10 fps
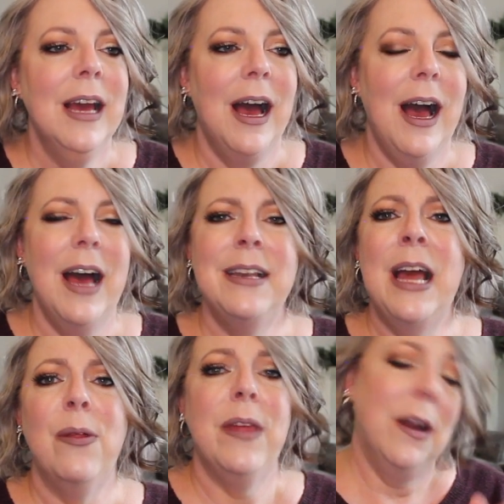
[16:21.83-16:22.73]
Uh,
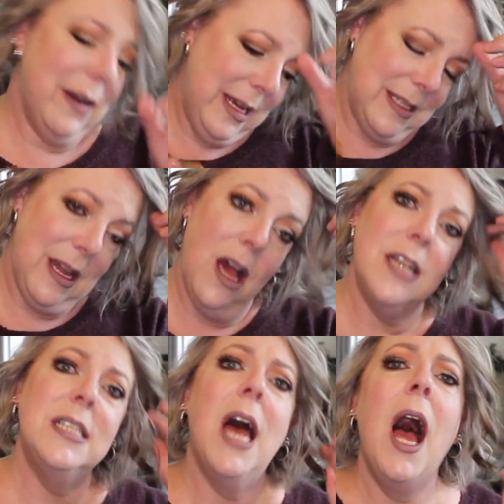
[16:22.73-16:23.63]
now there is a
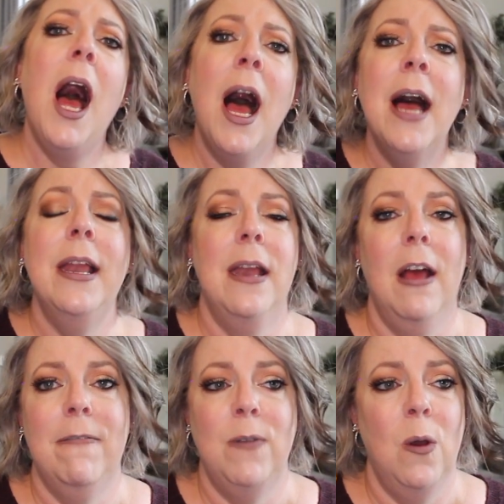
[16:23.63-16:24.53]
ton
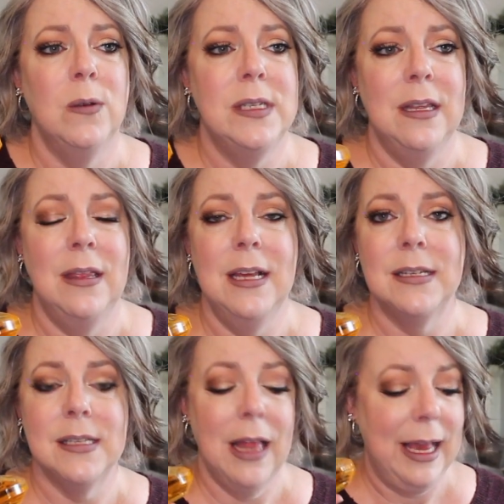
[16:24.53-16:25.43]
of notes in this.